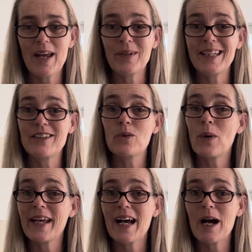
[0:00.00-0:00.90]
and we need to
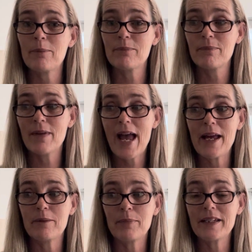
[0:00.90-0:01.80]
wake up
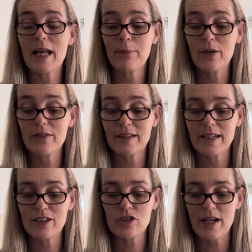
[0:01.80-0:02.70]
and be that person
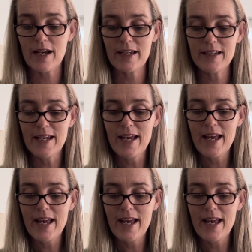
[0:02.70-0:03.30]
each day,